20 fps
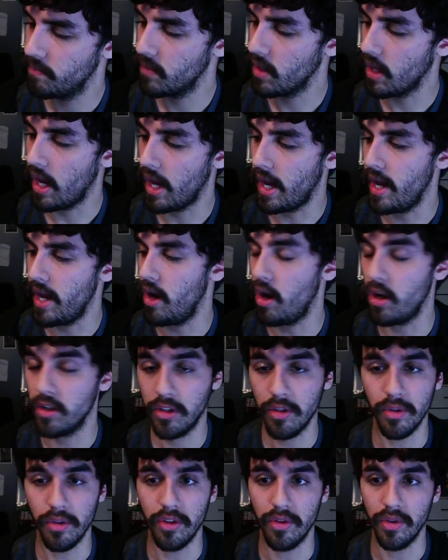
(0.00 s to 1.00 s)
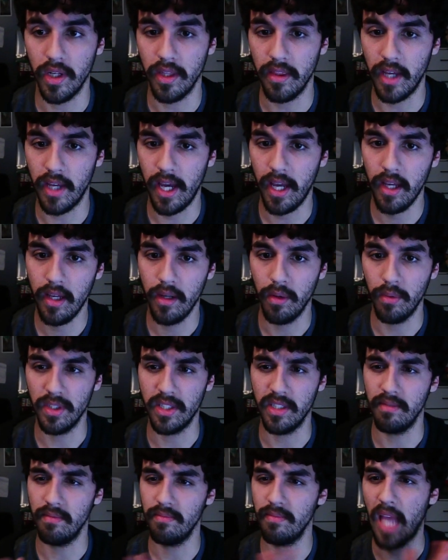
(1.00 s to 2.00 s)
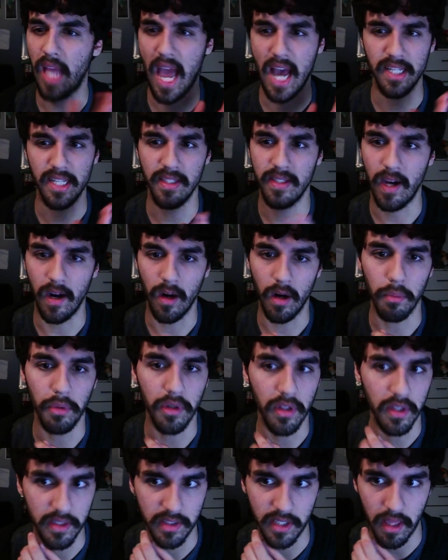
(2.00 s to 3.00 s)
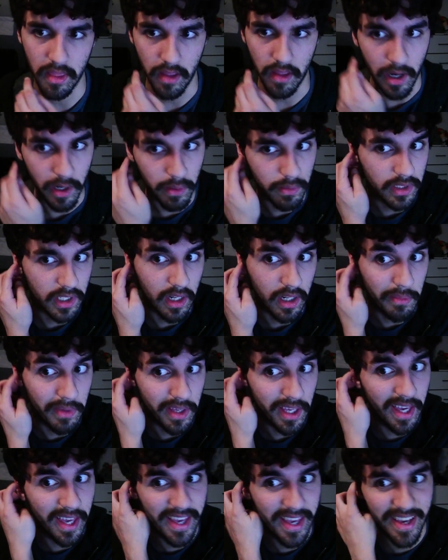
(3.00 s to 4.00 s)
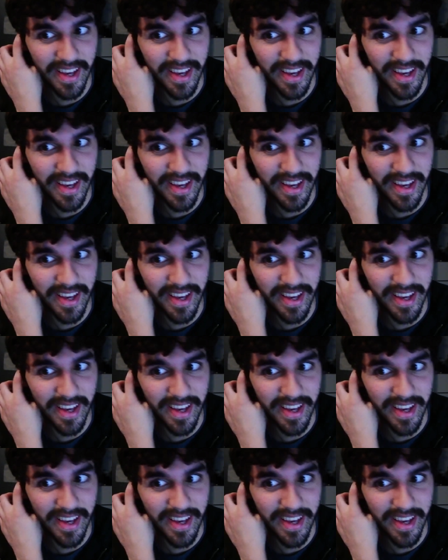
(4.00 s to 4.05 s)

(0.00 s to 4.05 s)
I also enjoyed that. It wasn't as terrible as I thought it was going to be.